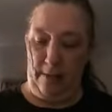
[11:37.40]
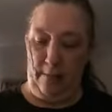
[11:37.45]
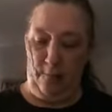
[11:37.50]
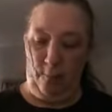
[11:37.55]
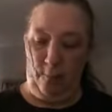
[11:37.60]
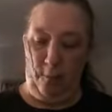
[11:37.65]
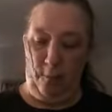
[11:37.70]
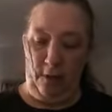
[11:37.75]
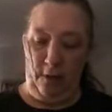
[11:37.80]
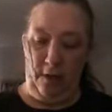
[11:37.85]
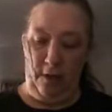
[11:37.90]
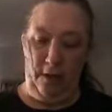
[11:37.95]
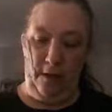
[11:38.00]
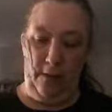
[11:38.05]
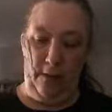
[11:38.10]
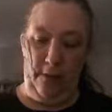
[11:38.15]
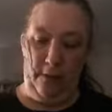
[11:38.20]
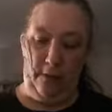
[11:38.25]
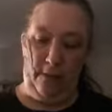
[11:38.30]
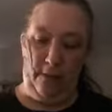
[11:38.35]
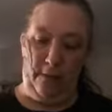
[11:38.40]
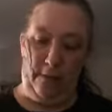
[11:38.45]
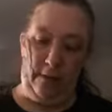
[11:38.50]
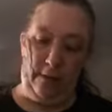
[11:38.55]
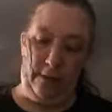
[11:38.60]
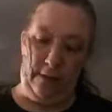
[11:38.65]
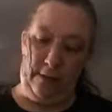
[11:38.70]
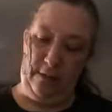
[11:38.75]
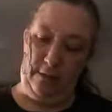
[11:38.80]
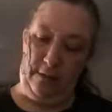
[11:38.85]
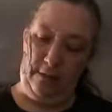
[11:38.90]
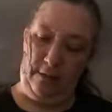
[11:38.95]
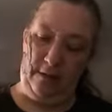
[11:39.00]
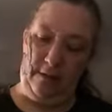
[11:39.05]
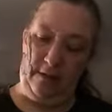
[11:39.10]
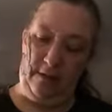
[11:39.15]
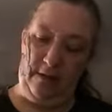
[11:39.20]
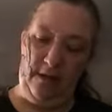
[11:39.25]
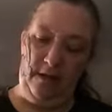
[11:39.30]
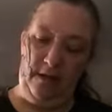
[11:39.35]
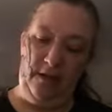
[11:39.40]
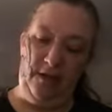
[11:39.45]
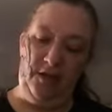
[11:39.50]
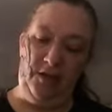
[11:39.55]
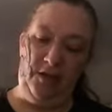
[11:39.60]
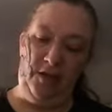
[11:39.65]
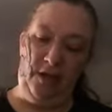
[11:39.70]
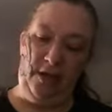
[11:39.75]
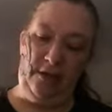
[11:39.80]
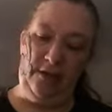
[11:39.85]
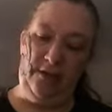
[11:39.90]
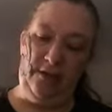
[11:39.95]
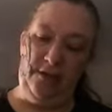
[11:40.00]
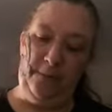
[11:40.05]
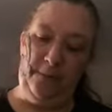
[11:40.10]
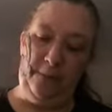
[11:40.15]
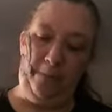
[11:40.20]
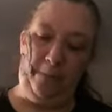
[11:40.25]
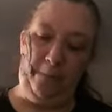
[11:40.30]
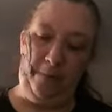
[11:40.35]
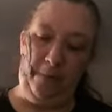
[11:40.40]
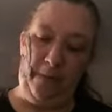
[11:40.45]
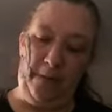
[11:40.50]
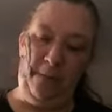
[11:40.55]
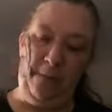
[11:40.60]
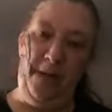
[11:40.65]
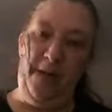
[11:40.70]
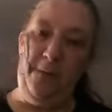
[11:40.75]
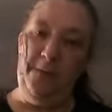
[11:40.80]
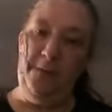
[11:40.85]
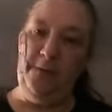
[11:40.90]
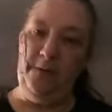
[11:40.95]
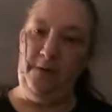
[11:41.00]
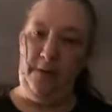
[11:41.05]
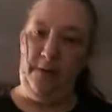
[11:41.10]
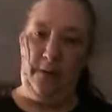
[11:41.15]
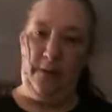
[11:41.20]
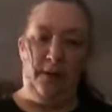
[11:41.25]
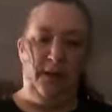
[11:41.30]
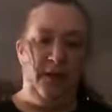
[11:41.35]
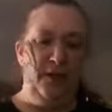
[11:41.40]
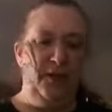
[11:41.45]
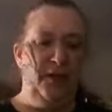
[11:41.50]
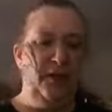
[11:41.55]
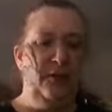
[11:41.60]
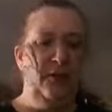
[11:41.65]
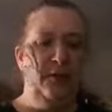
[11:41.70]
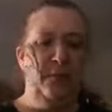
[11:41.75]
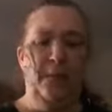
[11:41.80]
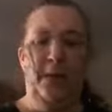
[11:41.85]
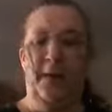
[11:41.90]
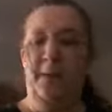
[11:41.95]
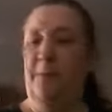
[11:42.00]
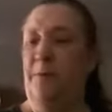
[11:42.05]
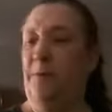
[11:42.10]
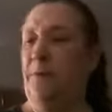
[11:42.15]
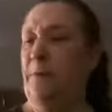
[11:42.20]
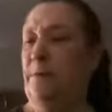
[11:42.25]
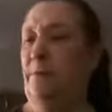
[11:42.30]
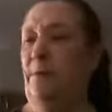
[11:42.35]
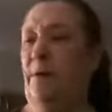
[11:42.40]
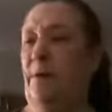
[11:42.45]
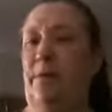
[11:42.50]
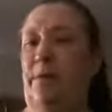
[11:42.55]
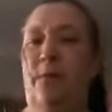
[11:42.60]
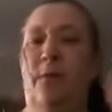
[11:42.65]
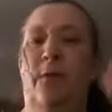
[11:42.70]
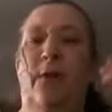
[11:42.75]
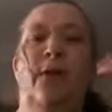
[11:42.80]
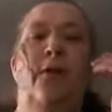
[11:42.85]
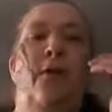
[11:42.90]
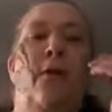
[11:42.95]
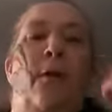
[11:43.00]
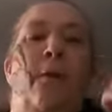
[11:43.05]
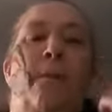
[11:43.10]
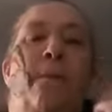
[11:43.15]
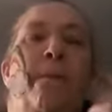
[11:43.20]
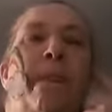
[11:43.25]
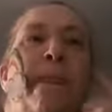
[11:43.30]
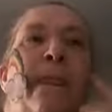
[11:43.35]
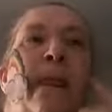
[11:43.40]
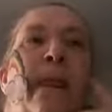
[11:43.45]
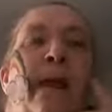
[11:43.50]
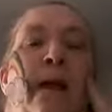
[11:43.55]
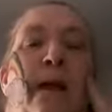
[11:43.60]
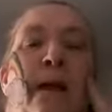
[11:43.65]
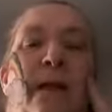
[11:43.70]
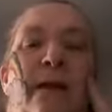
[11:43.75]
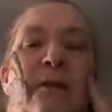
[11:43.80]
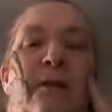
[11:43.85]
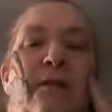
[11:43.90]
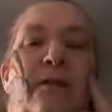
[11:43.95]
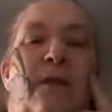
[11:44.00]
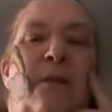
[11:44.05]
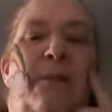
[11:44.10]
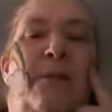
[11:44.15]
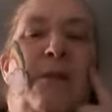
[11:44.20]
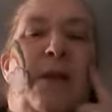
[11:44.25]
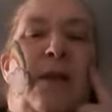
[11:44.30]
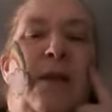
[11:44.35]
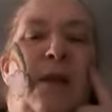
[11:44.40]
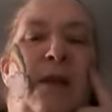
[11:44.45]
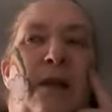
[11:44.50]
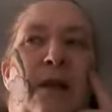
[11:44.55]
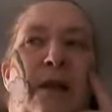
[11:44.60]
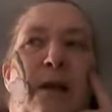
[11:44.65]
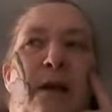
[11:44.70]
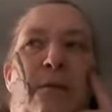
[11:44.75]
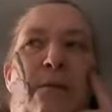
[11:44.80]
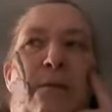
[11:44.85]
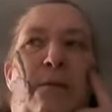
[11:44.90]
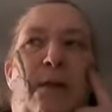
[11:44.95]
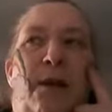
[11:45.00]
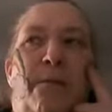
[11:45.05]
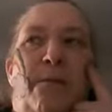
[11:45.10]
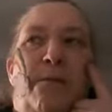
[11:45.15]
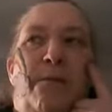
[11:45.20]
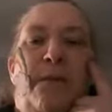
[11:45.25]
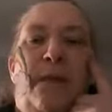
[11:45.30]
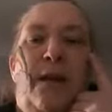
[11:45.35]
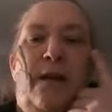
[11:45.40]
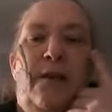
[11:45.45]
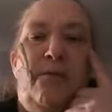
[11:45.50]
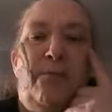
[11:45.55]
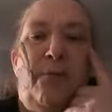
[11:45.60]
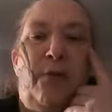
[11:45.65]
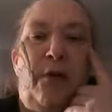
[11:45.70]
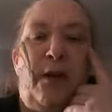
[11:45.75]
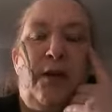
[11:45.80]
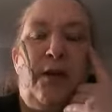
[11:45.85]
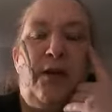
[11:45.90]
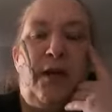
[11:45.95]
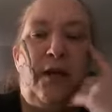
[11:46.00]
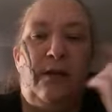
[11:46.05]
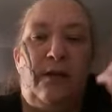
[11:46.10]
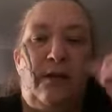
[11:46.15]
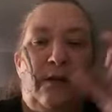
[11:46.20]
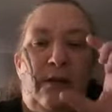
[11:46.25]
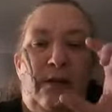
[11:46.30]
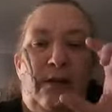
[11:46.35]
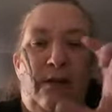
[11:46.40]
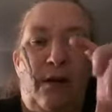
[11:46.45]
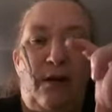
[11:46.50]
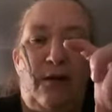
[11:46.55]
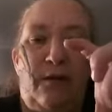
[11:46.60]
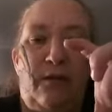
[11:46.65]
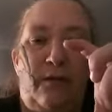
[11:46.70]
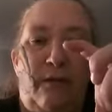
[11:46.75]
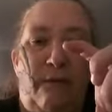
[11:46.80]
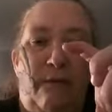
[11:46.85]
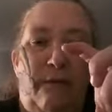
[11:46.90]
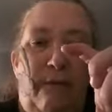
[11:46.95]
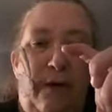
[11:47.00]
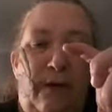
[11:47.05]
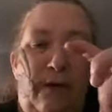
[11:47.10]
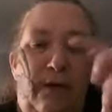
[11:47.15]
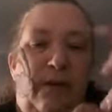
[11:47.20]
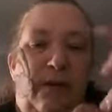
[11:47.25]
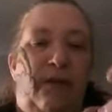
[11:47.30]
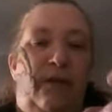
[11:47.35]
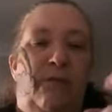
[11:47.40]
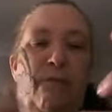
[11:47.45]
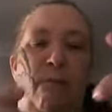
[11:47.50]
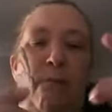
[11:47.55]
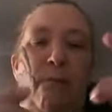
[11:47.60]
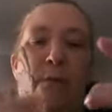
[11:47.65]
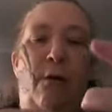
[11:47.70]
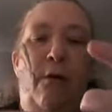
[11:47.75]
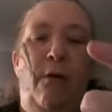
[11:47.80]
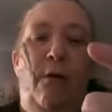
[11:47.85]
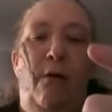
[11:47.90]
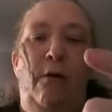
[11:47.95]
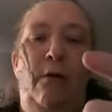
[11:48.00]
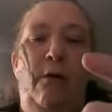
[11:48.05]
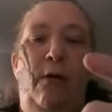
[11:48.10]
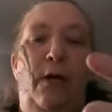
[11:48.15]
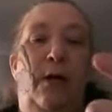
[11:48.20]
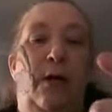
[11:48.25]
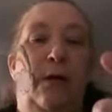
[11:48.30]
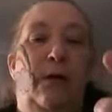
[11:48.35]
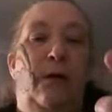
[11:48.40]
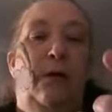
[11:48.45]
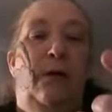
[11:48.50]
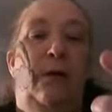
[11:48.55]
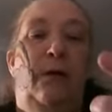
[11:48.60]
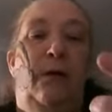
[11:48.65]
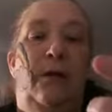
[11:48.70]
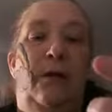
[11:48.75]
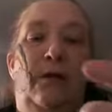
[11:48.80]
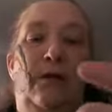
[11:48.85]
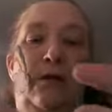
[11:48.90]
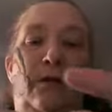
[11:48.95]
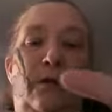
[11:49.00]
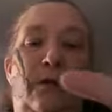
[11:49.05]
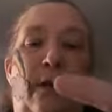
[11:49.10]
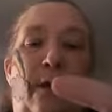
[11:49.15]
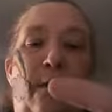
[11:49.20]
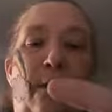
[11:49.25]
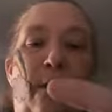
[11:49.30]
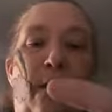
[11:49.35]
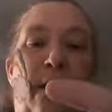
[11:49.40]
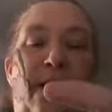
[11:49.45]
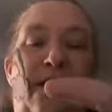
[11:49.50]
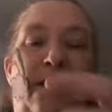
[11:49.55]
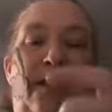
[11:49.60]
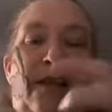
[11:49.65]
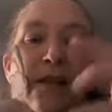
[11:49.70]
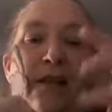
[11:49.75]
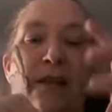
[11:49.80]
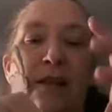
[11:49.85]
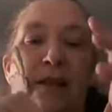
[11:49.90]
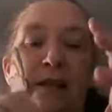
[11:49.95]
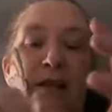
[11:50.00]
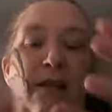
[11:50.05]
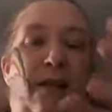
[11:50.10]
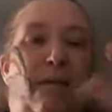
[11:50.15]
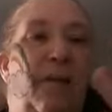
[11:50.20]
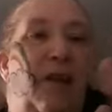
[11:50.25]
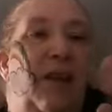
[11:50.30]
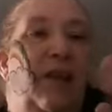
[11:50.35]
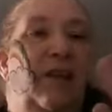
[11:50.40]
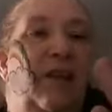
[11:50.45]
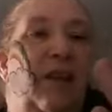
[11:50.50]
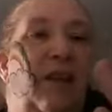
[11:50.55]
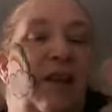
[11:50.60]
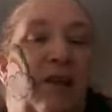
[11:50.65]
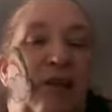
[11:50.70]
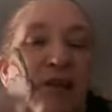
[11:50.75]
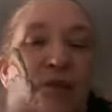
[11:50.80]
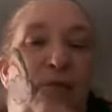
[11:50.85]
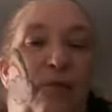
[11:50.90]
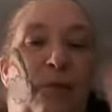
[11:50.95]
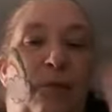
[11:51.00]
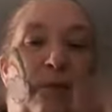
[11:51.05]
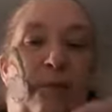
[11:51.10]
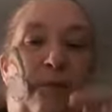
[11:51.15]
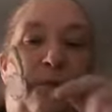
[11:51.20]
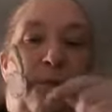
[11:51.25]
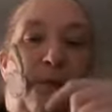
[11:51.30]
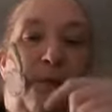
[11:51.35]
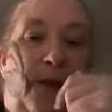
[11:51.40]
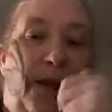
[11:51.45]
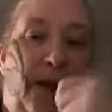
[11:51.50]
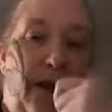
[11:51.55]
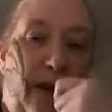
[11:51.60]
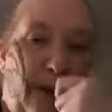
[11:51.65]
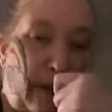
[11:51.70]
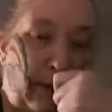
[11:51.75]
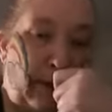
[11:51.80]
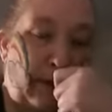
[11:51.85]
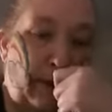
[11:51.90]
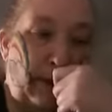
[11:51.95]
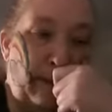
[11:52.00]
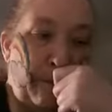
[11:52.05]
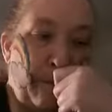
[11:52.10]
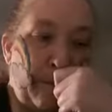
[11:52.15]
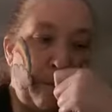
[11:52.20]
working on, I think, chicks. Peeps. Chicks or peeps, whatever you want to call them. That's going to be my next project. They're also very small. So I think they might take a little more finagling